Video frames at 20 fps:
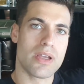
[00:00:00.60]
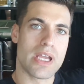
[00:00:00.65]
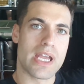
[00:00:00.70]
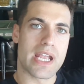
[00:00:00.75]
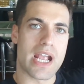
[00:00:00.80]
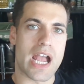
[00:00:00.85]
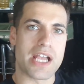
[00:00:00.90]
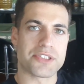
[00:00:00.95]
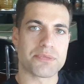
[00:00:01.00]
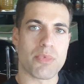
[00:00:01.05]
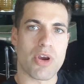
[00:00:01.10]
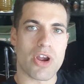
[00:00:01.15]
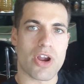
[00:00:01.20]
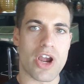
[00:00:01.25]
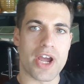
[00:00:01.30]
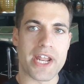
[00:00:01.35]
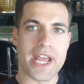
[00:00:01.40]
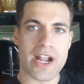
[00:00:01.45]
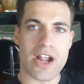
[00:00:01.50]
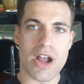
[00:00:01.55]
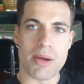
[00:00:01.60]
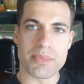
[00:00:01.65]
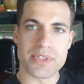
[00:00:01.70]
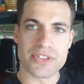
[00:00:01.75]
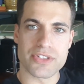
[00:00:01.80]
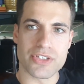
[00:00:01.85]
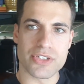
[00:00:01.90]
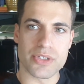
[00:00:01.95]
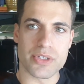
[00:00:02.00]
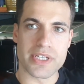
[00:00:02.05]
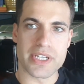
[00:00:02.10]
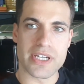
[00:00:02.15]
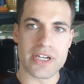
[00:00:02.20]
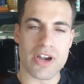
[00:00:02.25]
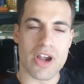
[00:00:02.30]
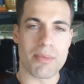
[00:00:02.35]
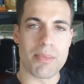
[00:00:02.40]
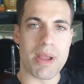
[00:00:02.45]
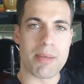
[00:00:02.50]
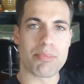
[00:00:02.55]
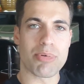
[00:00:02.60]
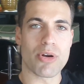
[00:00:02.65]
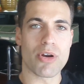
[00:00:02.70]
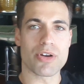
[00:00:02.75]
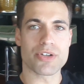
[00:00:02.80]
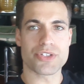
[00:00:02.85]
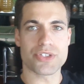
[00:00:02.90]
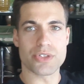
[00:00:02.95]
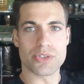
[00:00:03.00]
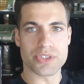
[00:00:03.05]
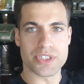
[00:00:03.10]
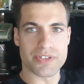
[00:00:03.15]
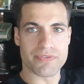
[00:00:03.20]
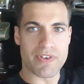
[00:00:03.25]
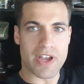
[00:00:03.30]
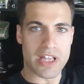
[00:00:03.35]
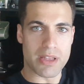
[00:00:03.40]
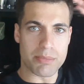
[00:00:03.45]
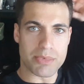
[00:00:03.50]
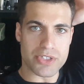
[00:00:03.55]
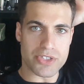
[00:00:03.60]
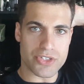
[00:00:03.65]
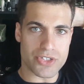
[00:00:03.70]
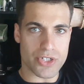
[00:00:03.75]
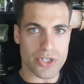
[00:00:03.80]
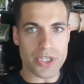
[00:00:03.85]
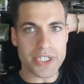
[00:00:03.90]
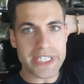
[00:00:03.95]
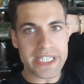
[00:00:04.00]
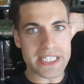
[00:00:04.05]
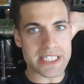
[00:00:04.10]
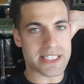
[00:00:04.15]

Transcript: Hey guys, Mark Audette coming to you here on my personal development journey.